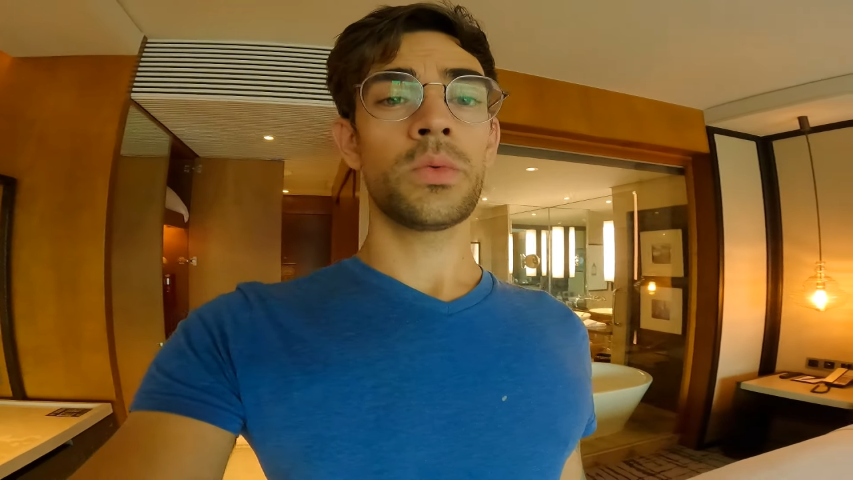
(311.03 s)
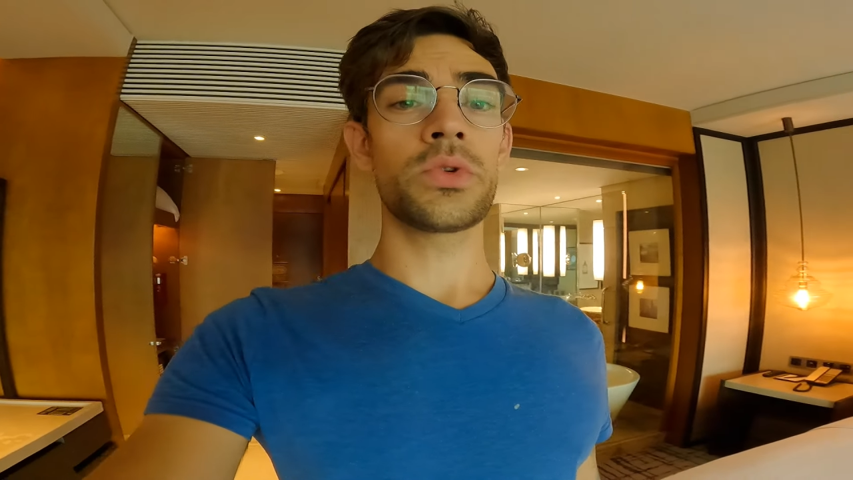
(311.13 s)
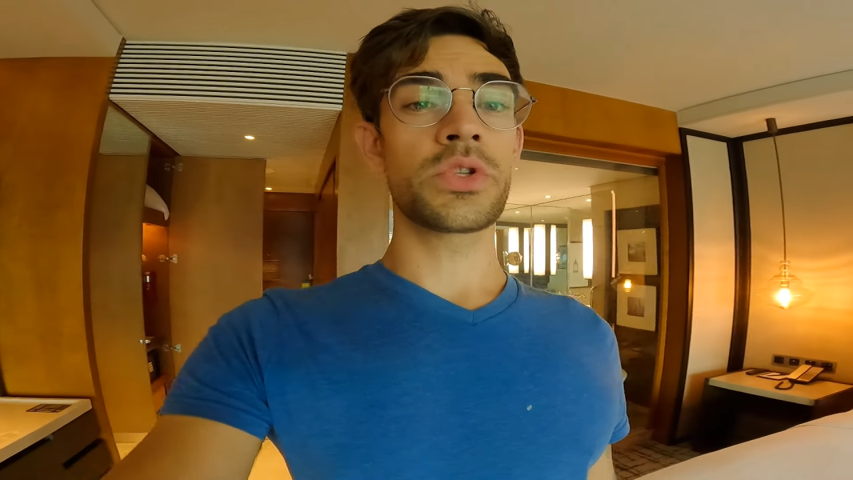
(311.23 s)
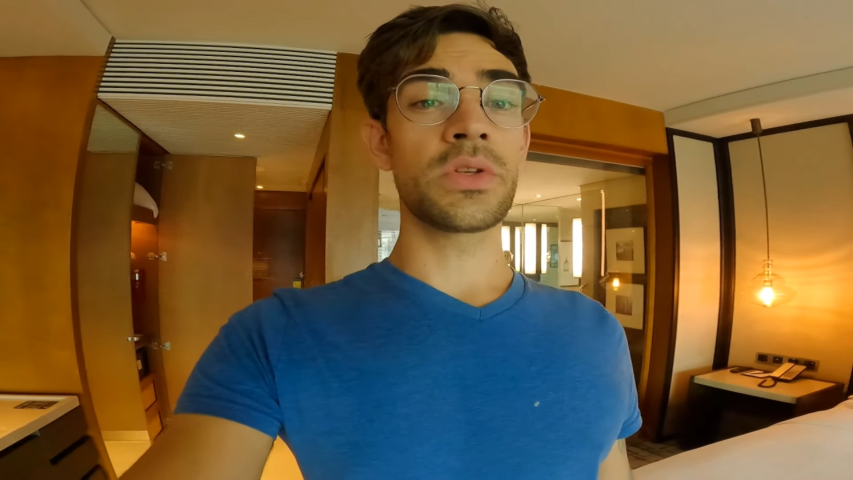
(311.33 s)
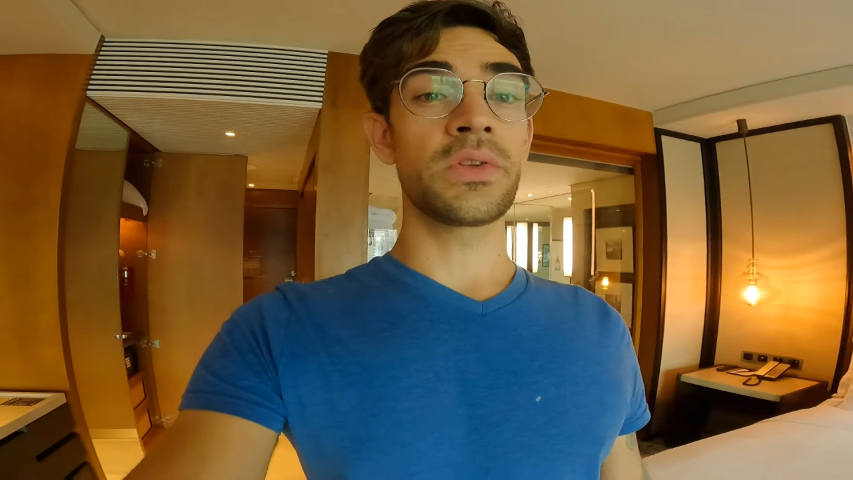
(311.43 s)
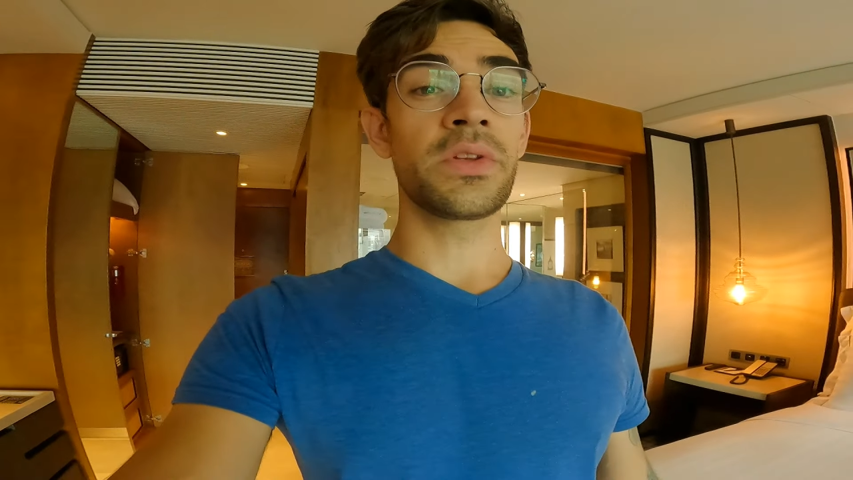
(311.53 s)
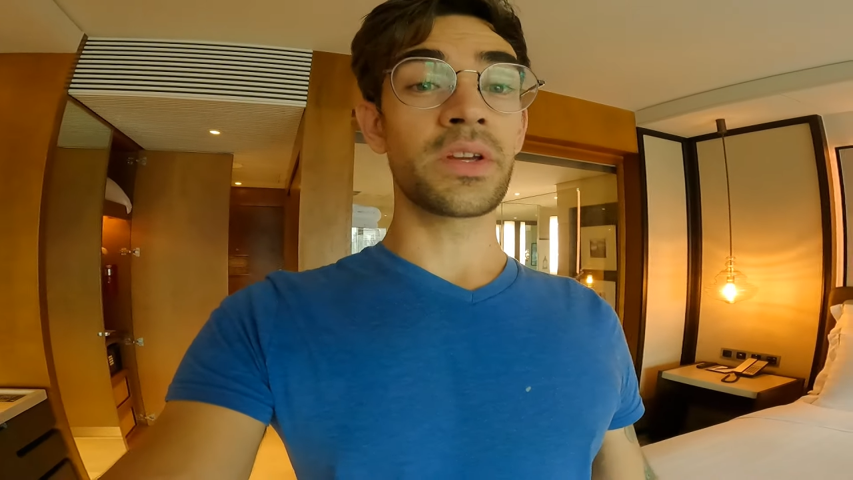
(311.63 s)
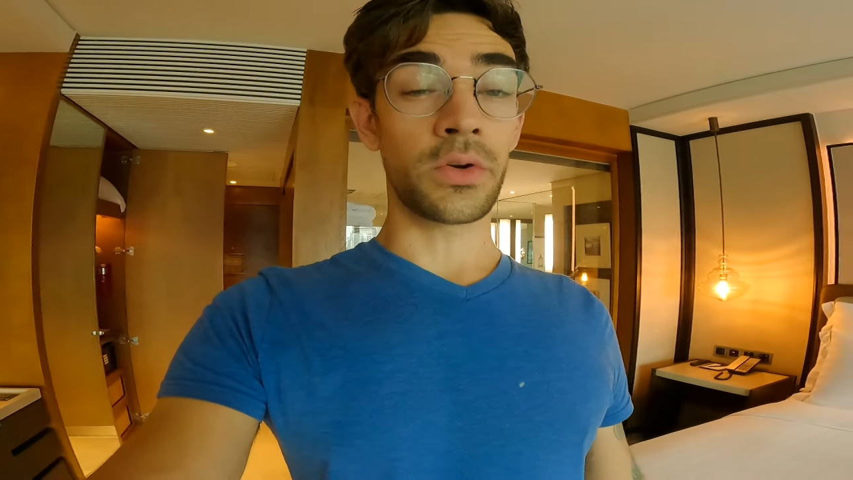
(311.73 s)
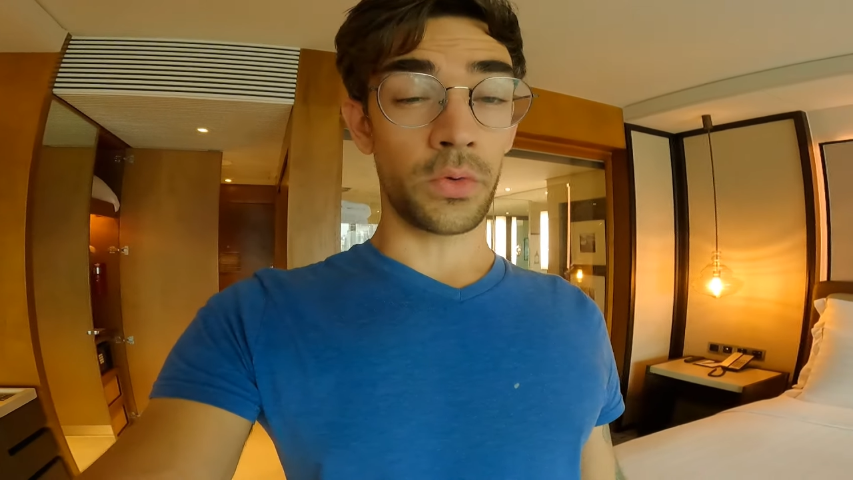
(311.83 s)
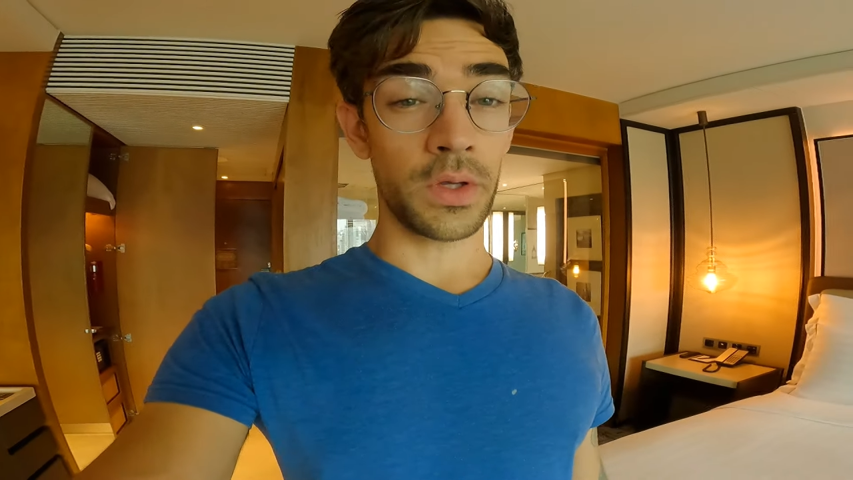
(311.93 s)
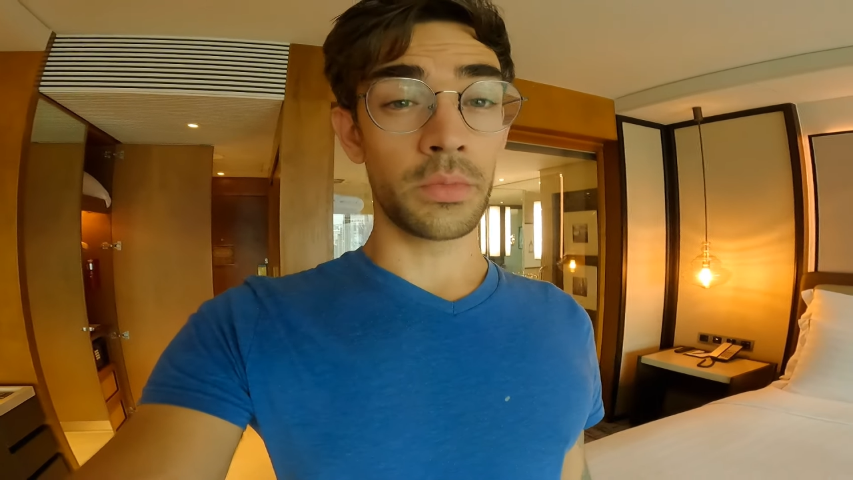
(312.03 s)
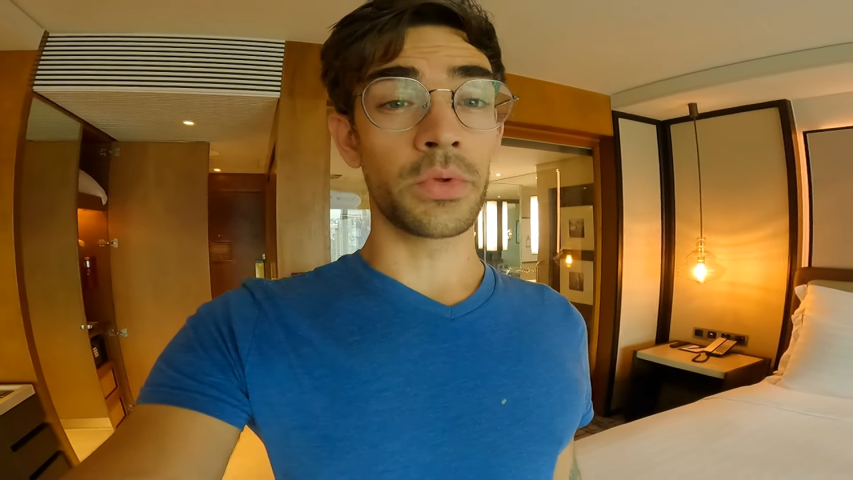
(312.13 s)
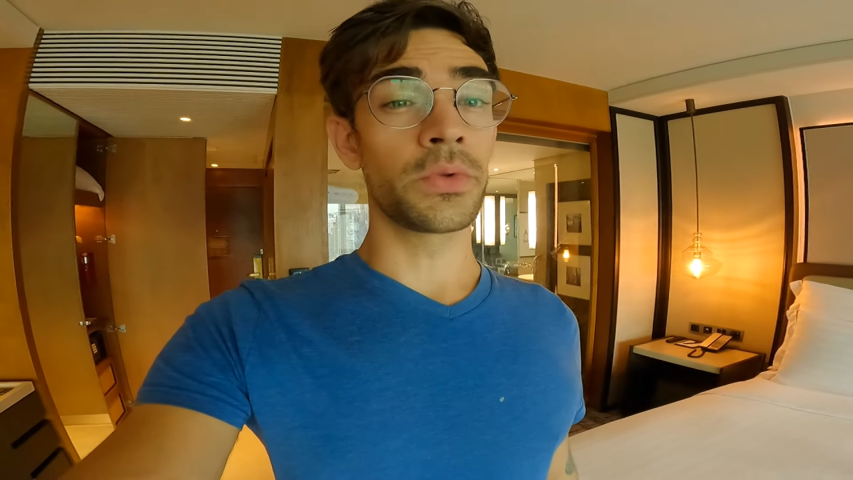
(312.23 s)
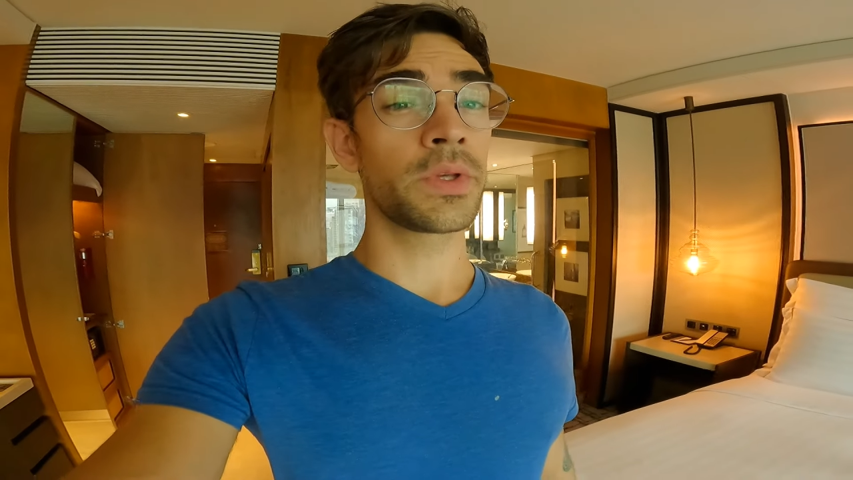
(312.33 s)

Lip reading: Which is incredible.